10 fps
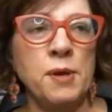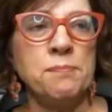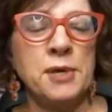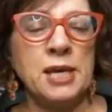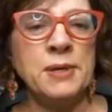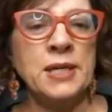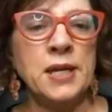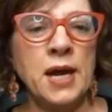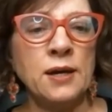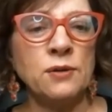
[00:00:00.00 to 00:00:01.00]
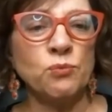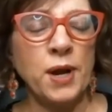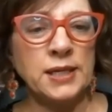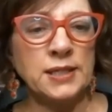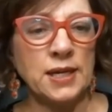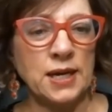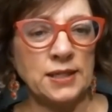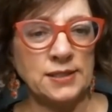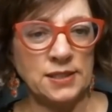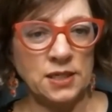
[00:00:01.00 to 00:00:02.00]
Maybe not
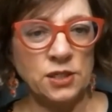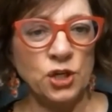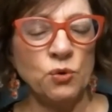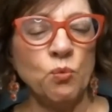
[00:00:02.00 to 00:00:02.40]
recognizing